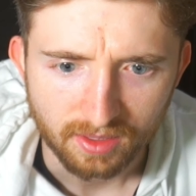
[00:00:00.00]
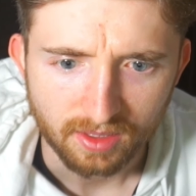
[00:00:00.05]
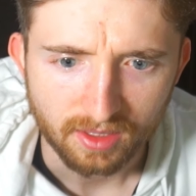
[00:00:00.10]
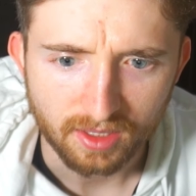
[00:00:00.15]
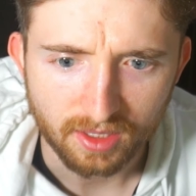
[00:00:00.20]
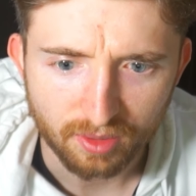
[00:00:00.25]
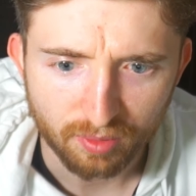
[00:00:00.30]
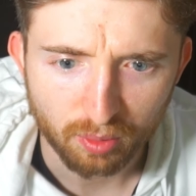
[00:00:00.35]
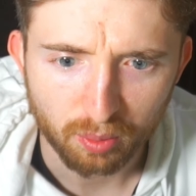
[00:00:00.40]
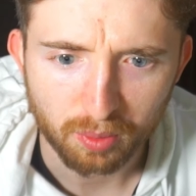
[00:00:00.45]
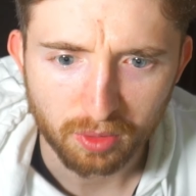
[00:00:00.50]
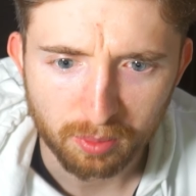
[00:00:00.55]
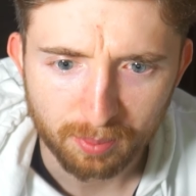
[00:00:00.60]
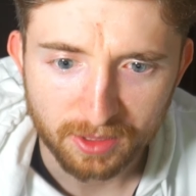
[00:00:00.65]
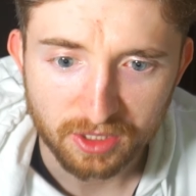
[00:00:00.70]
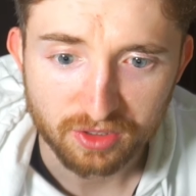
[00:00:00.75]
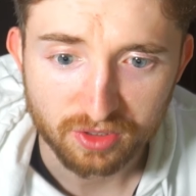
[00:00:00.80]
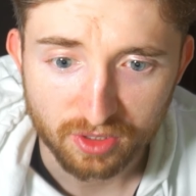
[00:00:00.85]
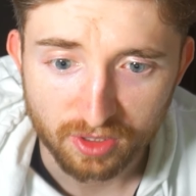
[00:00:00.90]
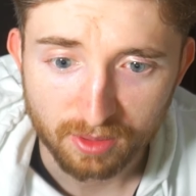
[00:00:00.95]
Here it wanted
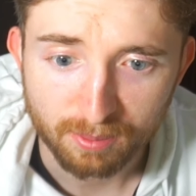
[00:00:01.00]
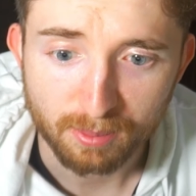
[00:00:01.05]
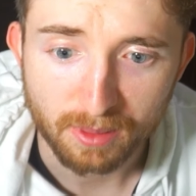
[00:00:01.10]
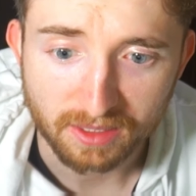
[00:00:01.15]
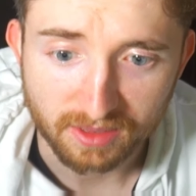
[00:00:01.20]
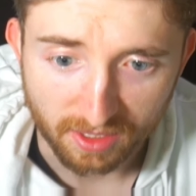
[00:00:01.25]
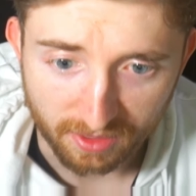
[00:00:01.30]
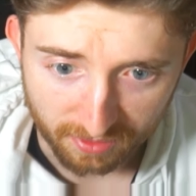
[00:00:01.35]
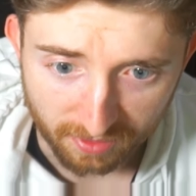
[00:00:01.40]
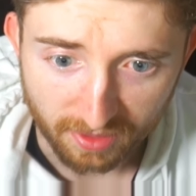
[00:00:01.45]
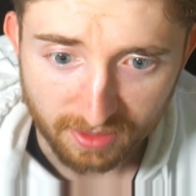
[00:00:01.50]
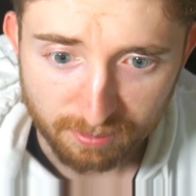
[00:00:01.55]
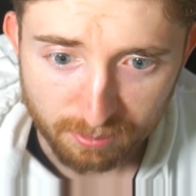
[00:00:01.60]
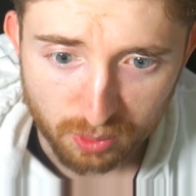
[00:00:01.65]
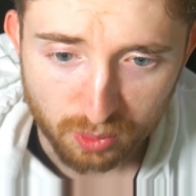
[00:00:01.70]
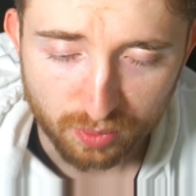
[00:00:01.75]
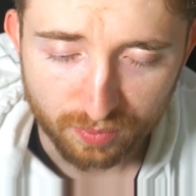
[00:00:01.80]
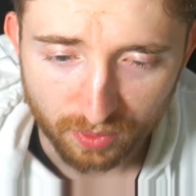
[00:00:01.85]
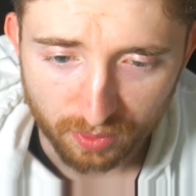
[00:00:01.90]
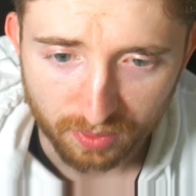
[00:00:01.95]
me to make that knight
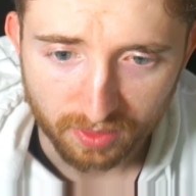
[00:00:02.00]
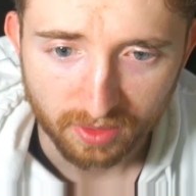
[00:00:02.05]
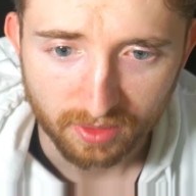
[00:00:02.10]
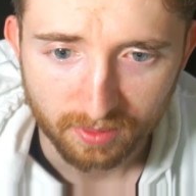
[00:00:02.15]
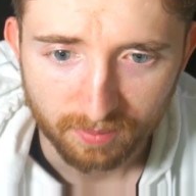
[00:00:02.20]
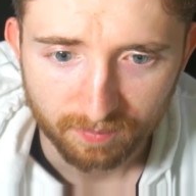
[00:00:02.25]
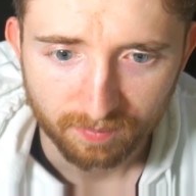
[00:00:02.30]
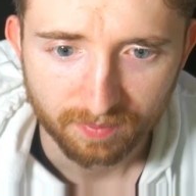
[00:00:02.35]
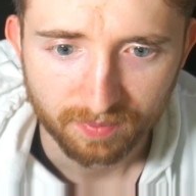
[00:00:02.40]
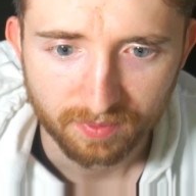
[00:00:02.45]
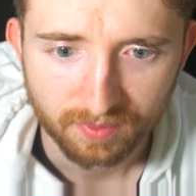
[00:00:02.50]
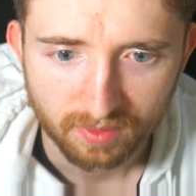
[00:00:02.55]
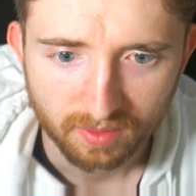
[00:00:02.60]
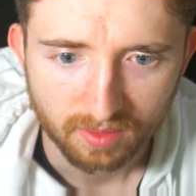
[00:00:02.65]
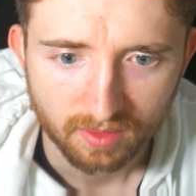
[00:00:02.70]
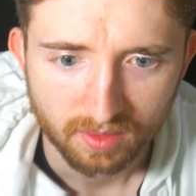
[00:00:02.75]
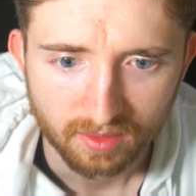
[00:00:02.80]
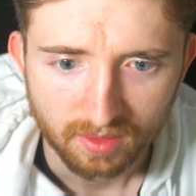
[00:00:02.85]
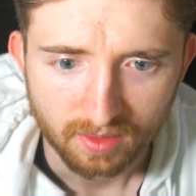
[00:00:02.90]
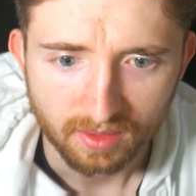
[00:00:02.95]
move. Okay.
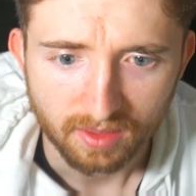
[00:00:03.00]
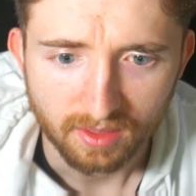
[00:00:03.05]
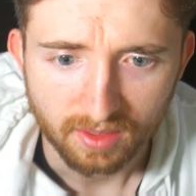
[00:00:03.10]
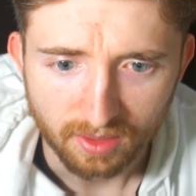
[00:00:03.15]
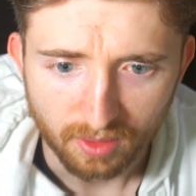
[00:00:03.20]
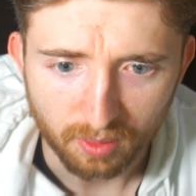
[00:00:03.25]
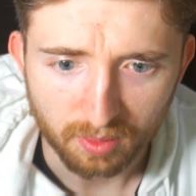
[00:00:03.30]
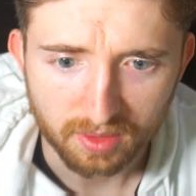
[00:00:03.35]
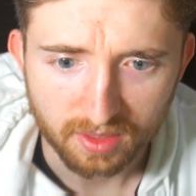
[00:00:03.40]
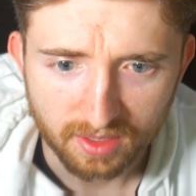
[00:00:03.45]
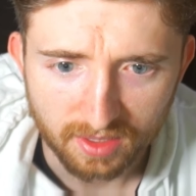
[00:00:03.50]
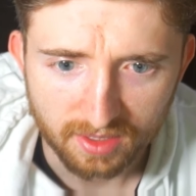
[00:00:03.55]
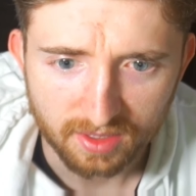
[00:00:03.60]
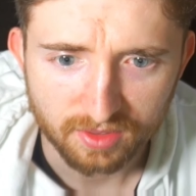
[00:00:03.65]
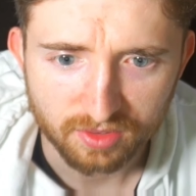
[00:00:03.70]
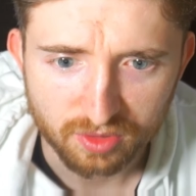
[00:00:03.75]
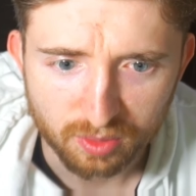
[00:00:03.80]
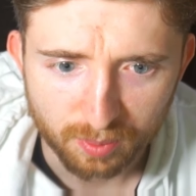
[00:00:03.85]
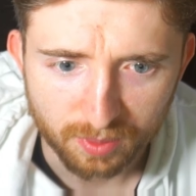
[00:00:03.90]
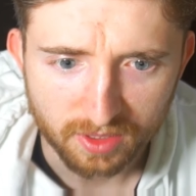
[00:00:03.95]

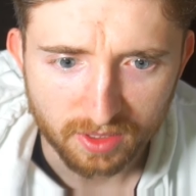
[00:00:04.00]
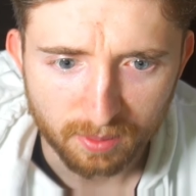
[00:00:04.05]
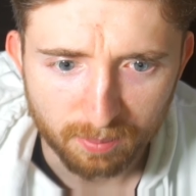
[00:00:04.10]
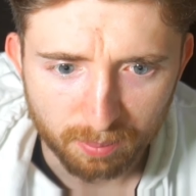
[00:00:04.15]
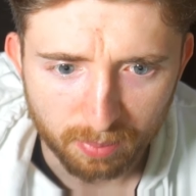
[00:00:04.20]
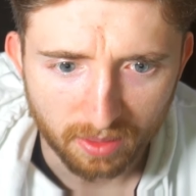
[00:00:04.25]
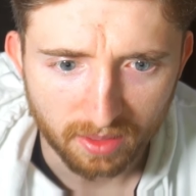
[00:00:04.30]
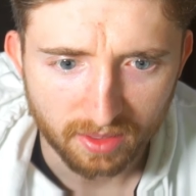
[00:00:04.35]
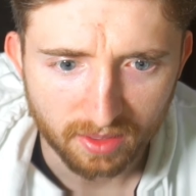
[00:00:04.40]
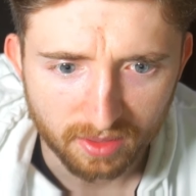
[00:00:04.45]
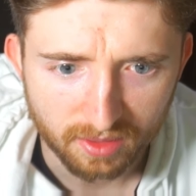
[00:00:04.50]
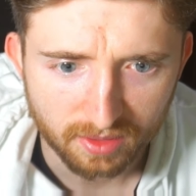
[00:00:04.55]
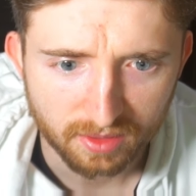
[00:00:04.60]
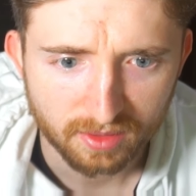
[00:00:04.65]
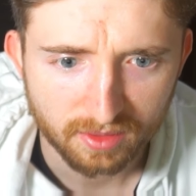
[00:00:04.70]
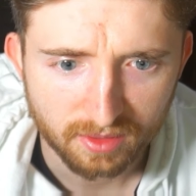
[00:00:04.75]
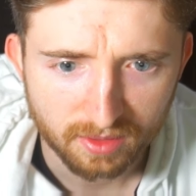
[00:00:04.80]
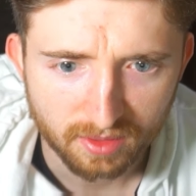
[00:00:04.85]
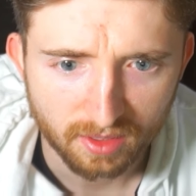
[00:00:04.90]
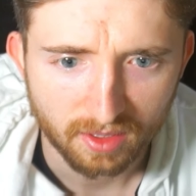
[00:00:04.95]
Okay, so we keep
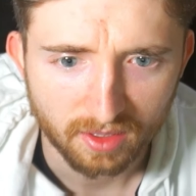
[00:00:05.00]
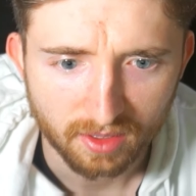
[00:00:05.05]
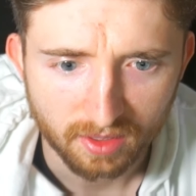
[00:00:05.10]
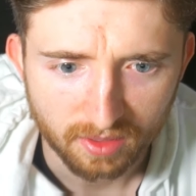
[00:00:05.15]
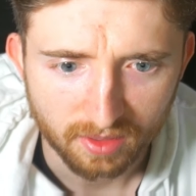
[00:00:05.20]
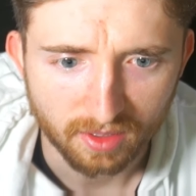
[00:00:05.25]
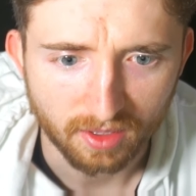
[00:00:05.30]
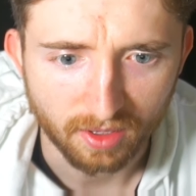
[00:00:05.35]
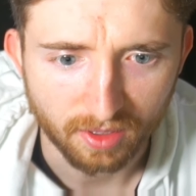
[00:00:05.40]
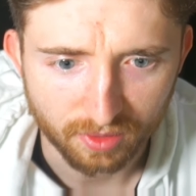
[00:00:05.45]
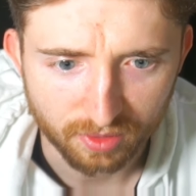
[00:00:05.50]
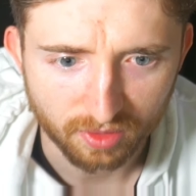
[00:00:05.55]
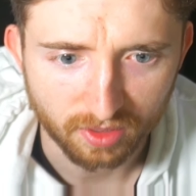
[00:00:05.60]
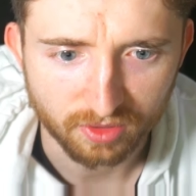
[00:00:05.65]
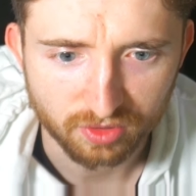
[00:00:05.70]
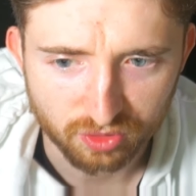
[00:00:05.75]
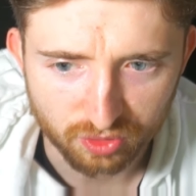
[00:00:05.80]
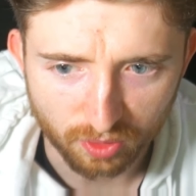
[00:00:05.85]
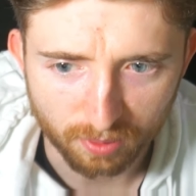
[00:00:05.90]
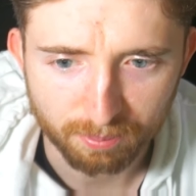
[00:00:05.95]
playing.
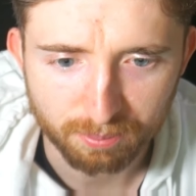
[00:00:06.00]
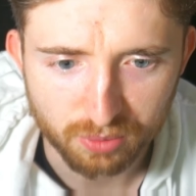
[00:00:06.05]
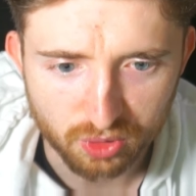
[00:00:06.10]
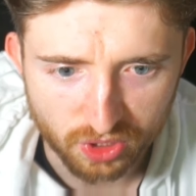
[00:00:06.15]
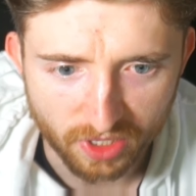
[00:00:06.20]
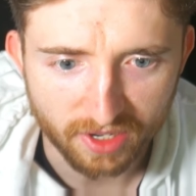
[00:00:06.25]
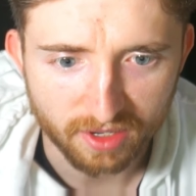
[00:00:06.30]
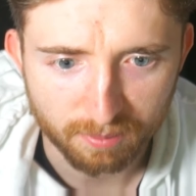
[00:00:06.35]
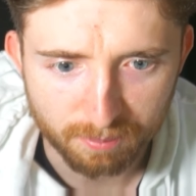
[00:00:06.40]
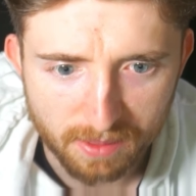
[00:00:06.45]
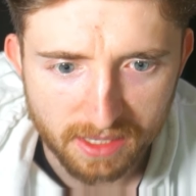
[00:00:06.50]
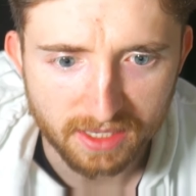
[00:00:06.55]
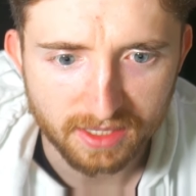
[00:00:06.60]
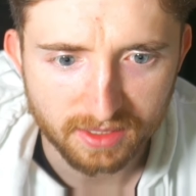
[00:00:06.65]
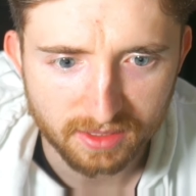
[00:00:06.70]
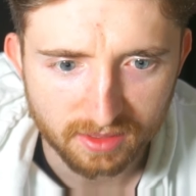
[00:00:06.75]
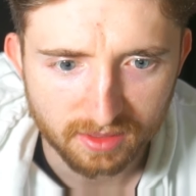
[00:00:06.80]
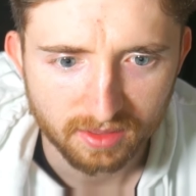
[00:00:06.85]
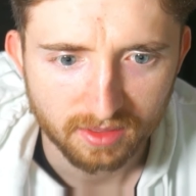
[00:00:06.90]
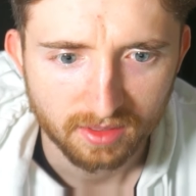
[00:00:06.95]
I stop
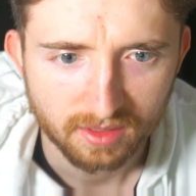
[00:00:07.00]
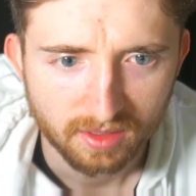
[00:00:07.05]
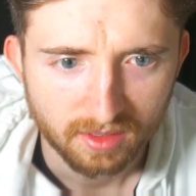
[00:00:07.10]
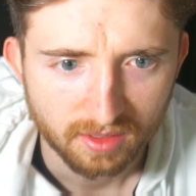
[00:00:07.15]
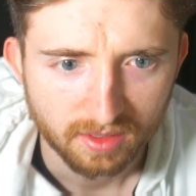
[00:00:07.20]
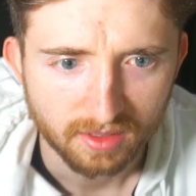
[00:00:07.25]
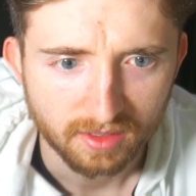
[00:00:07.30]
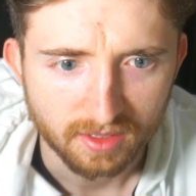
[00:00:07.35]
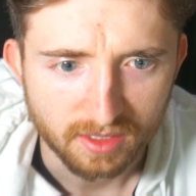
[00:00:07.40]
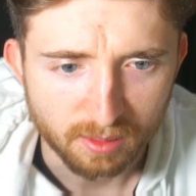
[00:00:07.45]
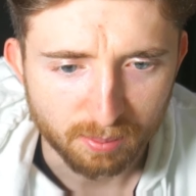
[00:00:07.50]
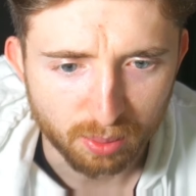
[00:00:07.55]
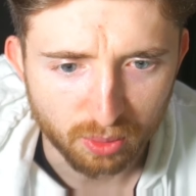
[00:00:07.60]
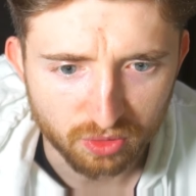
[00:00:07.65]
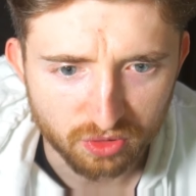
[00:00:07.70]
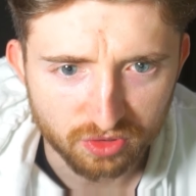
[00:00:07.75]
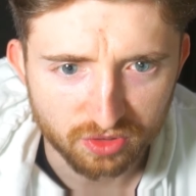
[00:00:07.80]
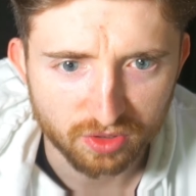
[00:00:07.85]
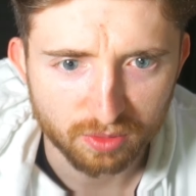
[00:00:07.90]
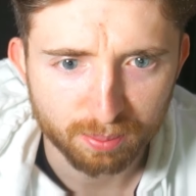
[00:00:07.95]
checkmate. He
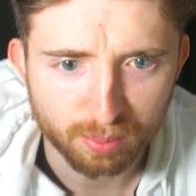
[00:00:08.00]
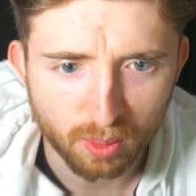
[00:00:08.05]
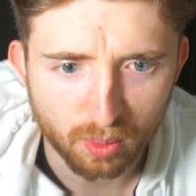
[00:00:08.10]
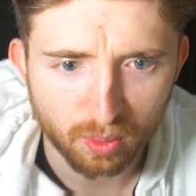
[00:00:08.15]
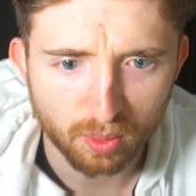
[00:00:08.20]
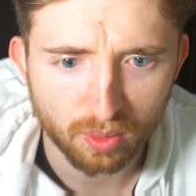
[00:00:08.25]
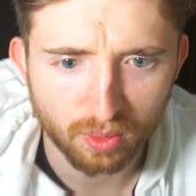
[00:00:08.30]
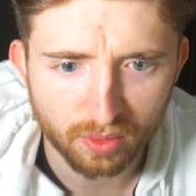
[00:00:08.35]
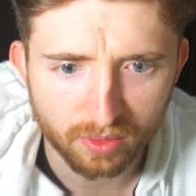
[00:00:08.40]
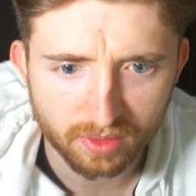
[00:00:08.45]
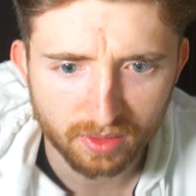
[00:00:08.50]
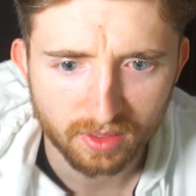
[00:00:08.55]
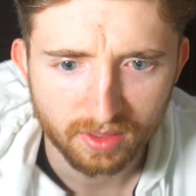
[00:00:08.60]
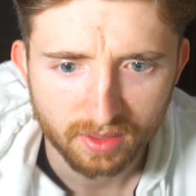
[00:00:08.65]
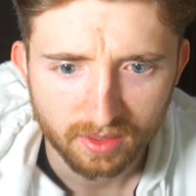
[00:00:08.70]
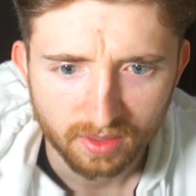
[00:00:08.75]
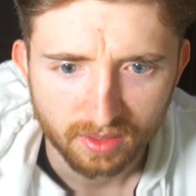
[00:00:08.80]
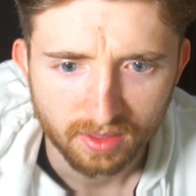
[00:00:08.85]
pushes his pawn.